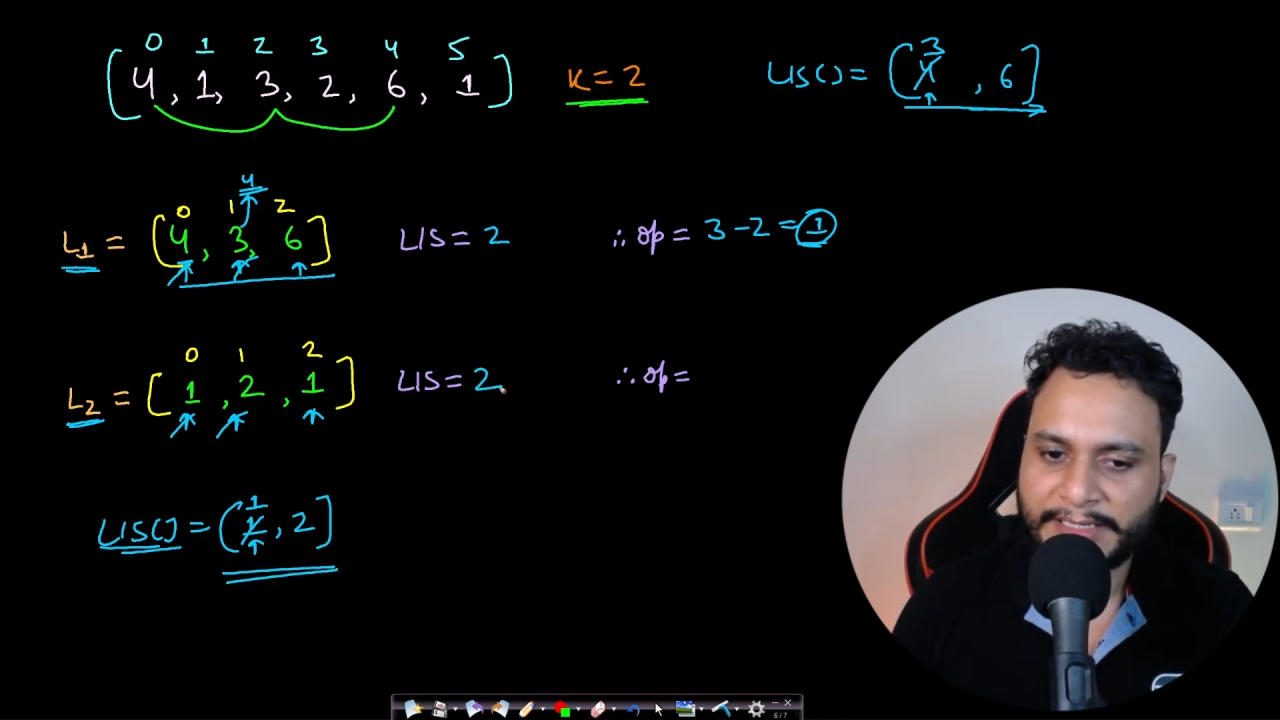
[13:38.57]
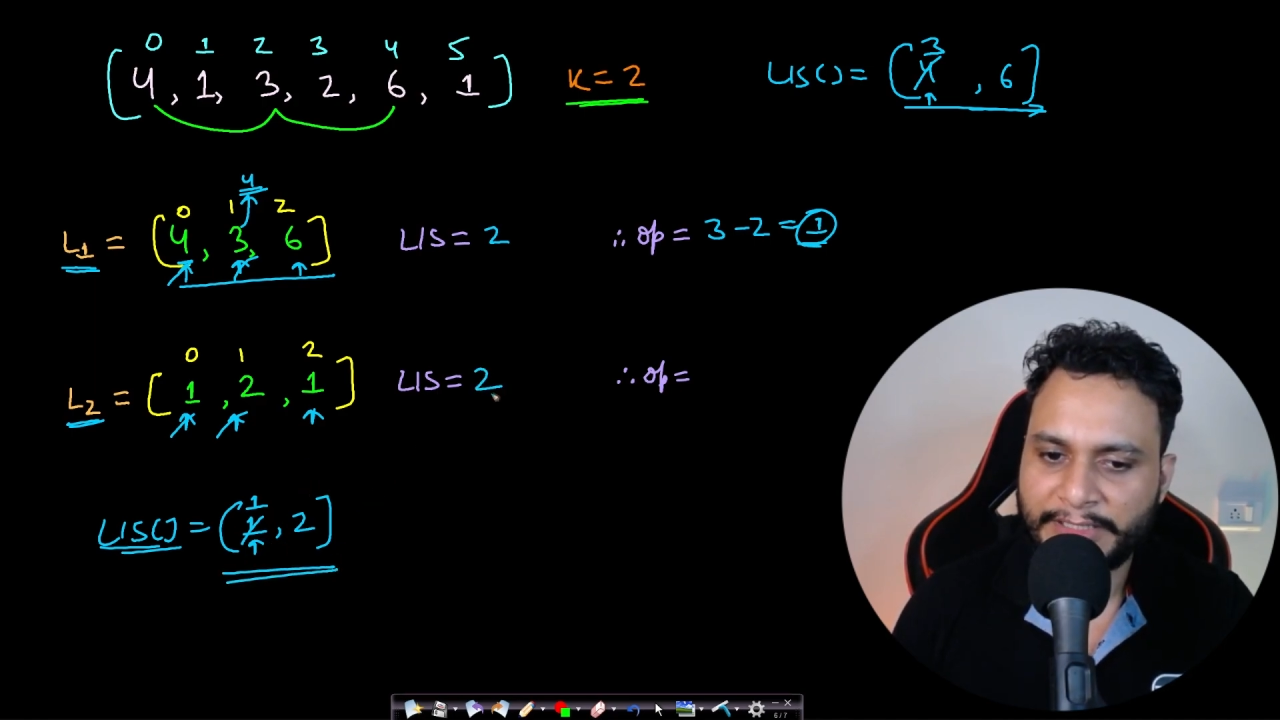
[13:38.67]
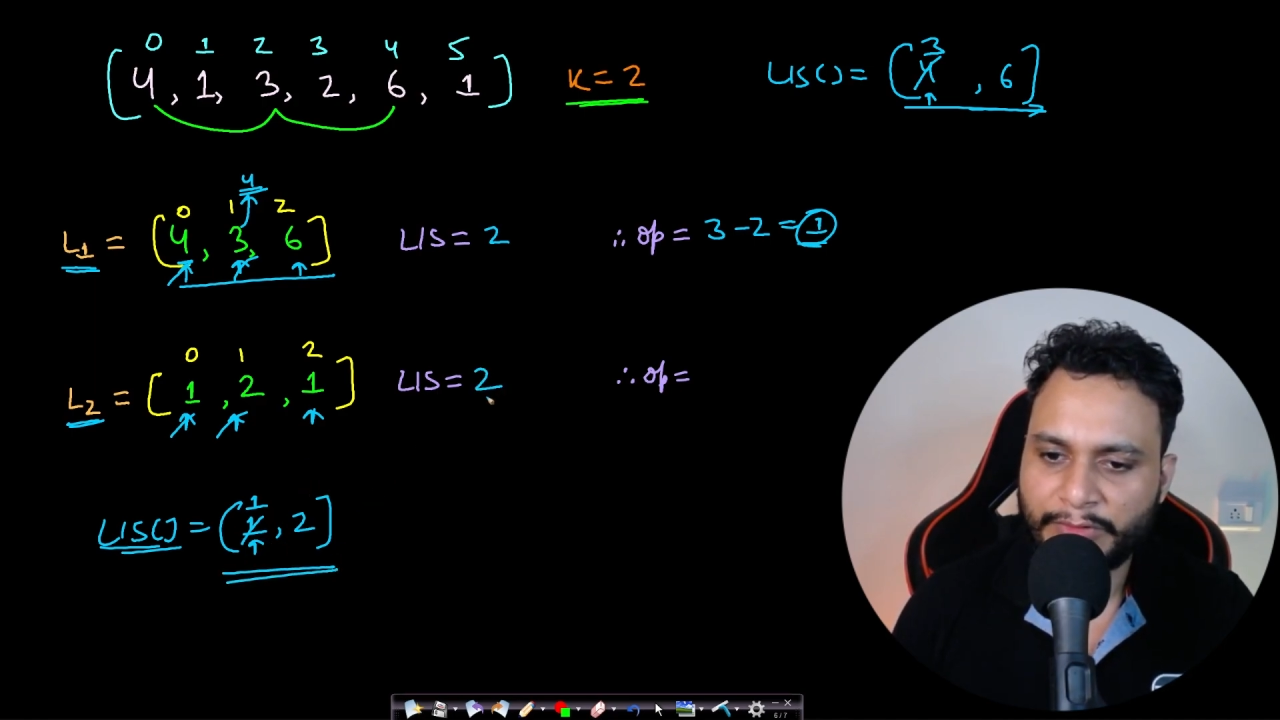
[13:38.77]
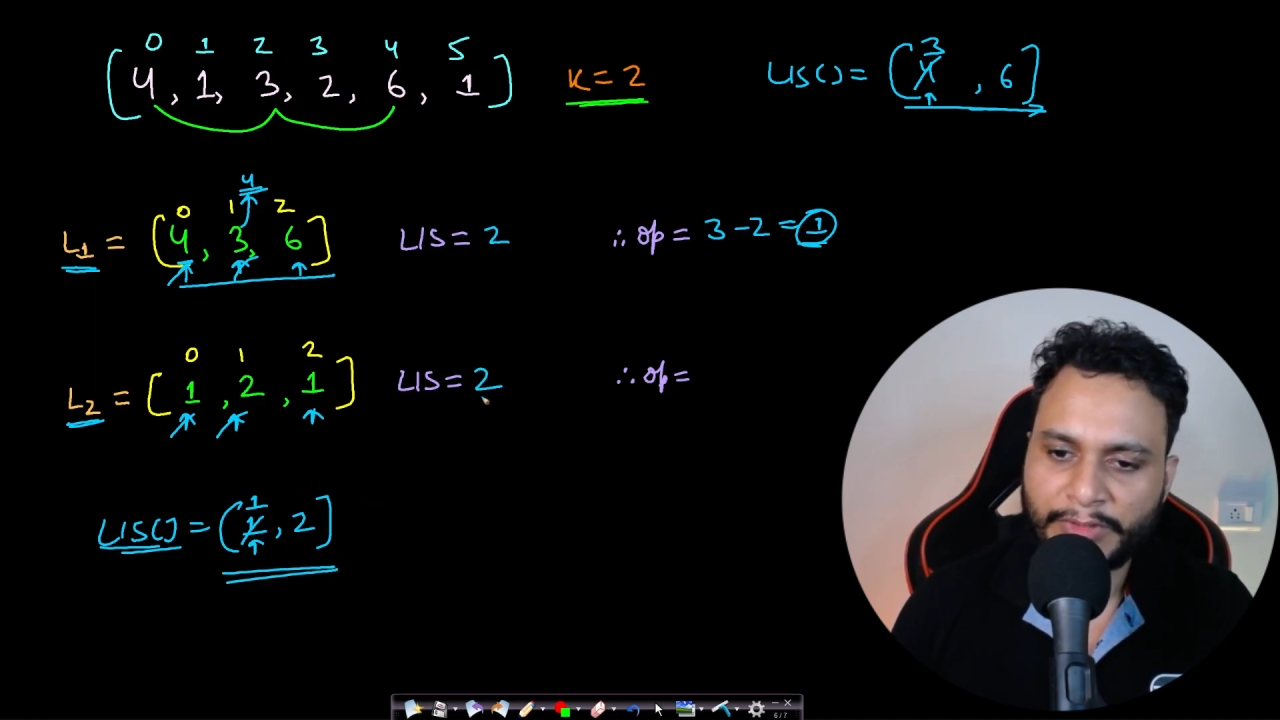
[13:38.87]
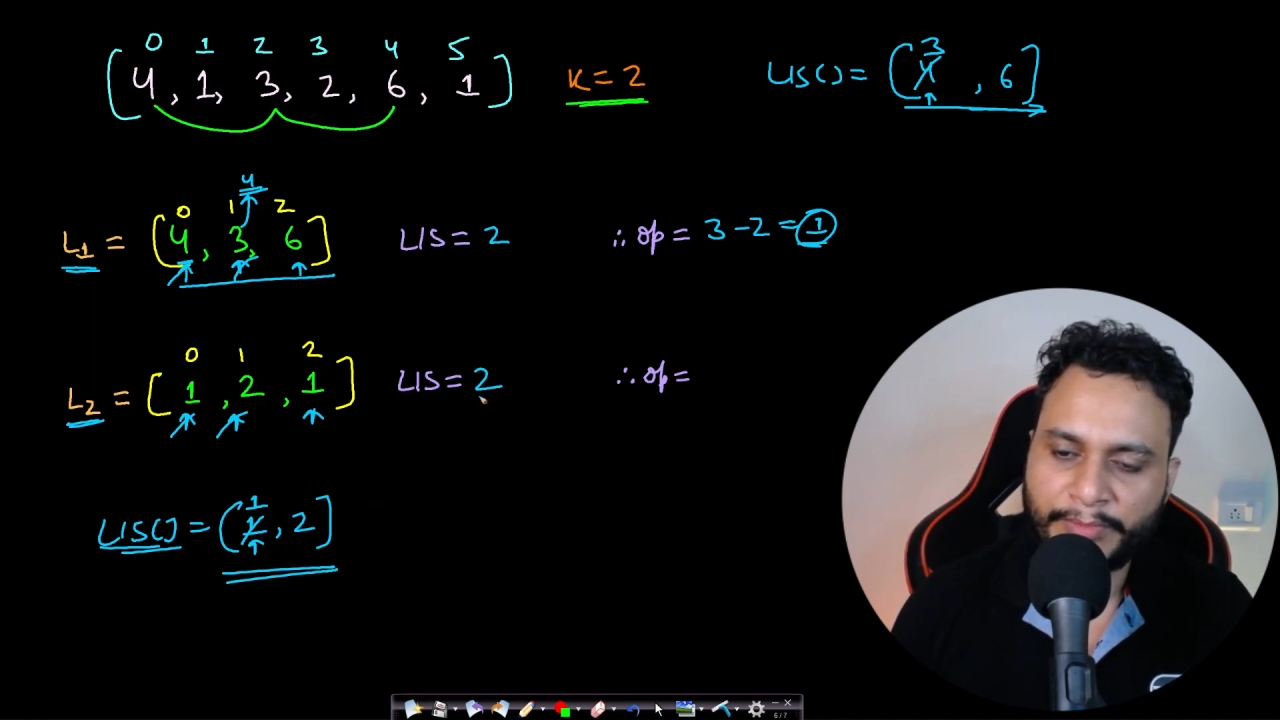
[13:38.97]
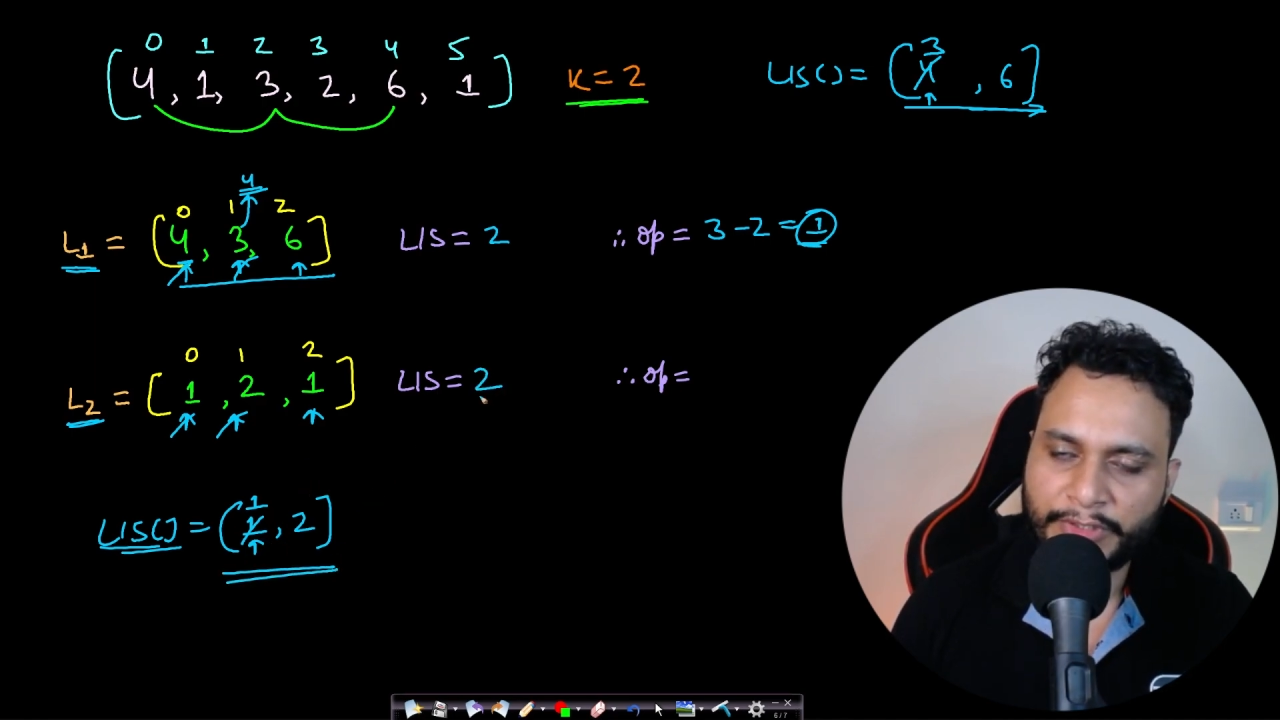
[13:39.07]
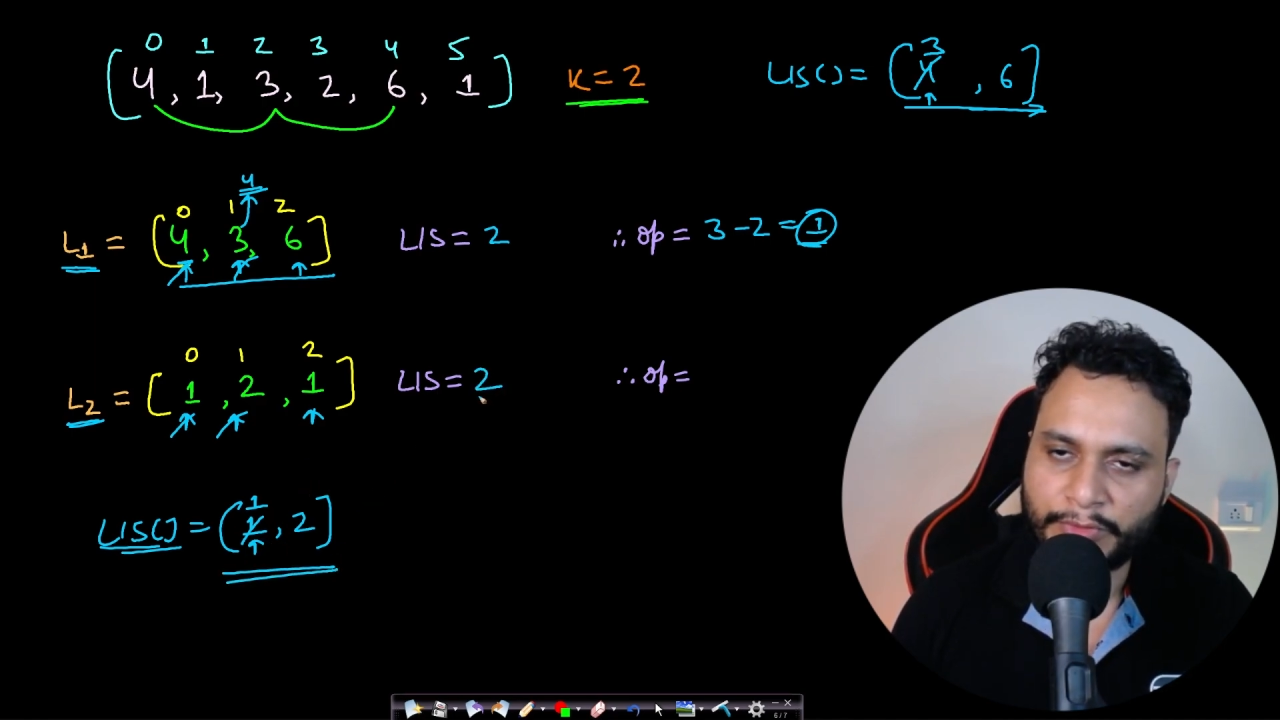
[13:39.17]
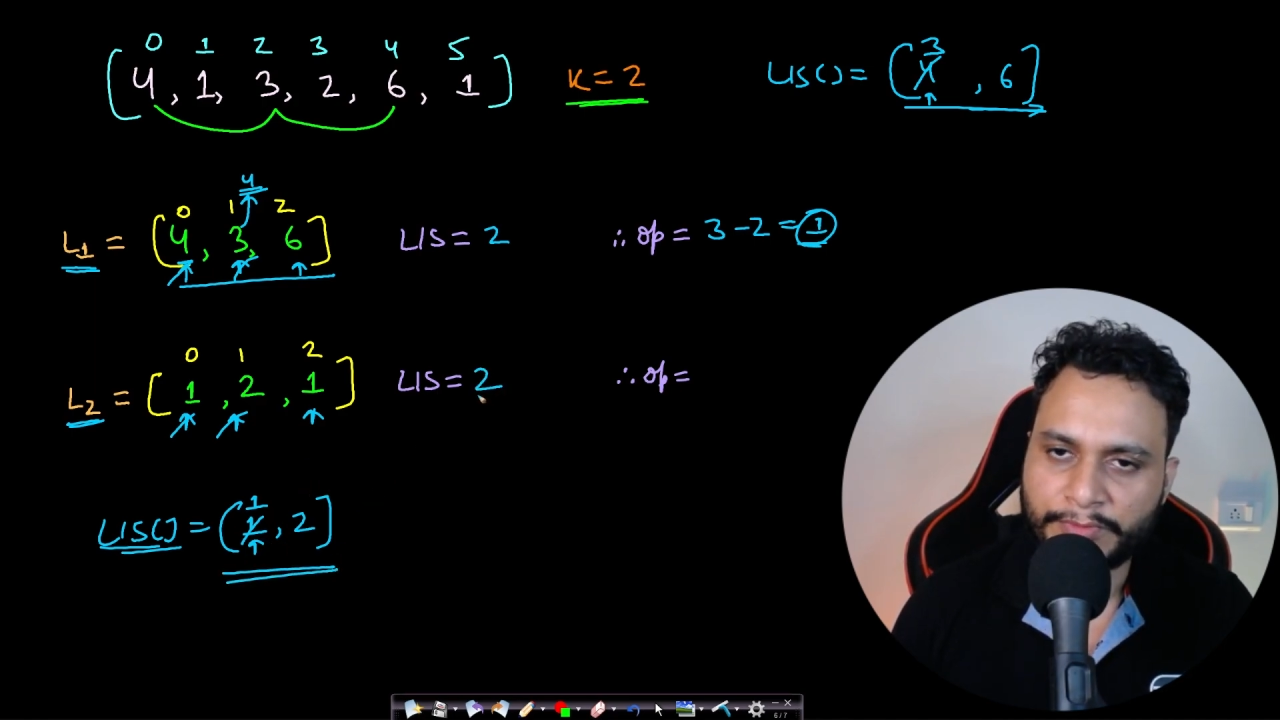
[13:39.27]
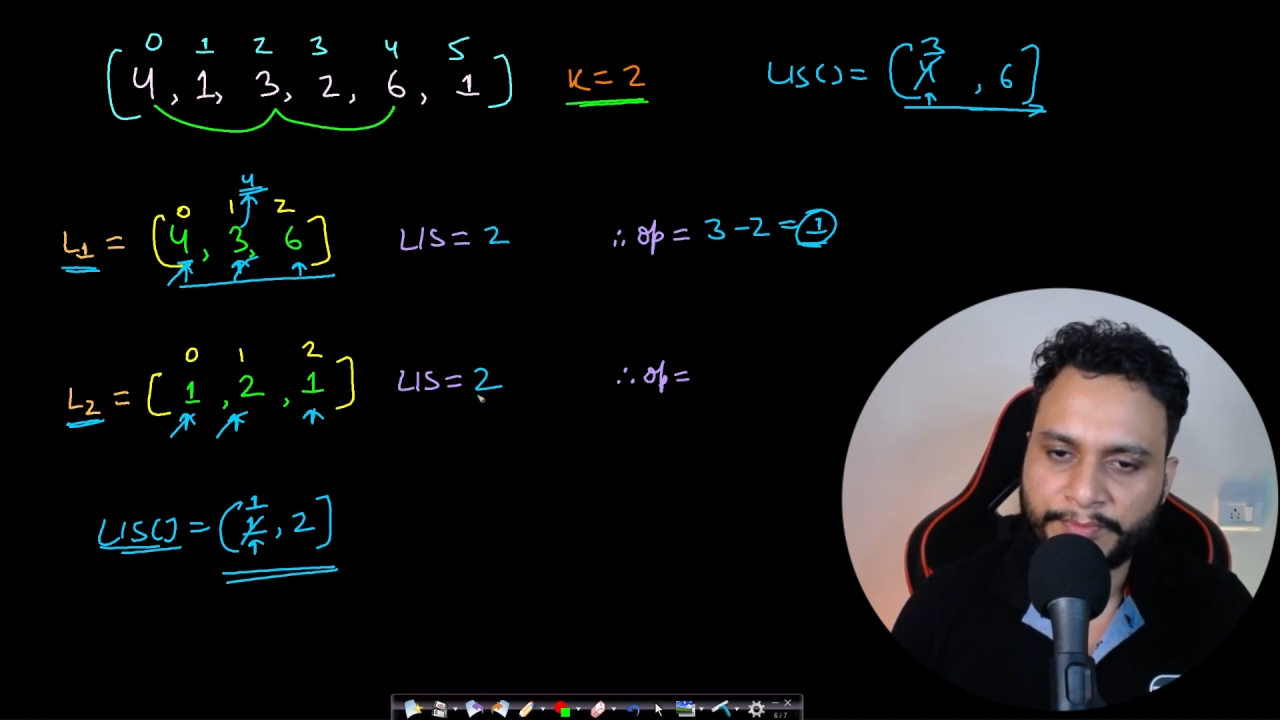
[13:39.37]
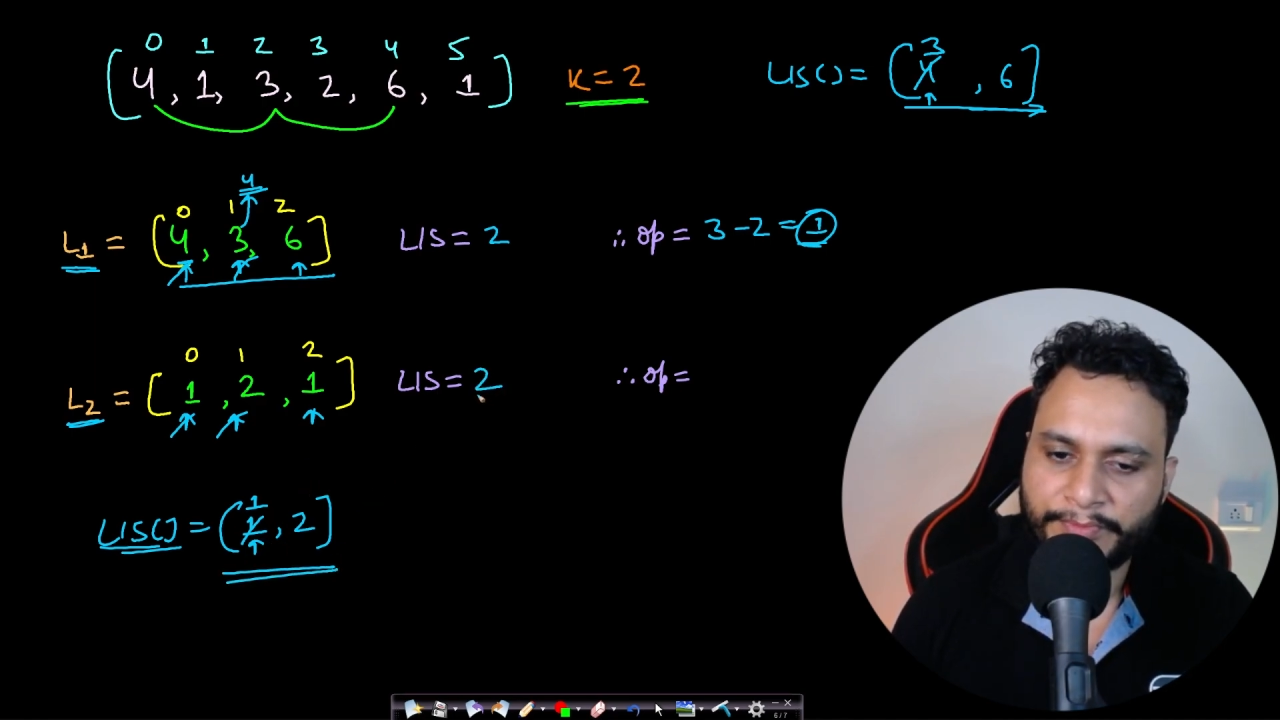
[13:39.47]
length will be
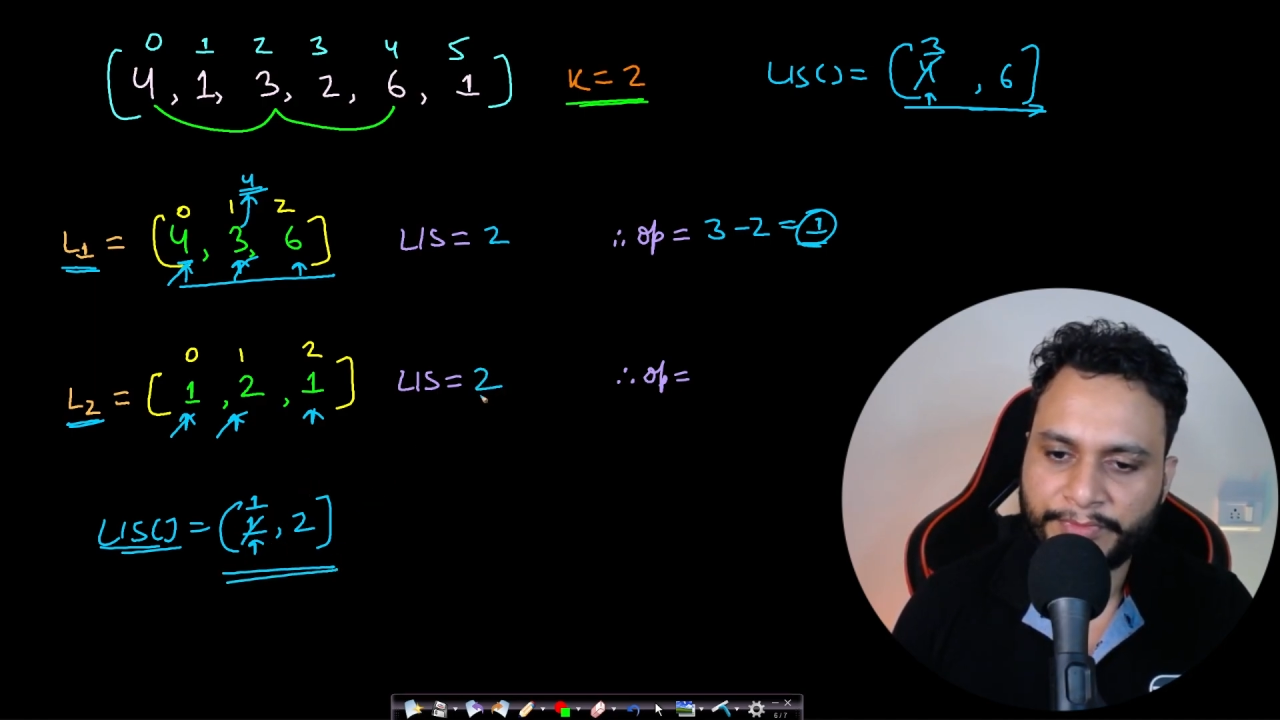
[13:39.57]
2.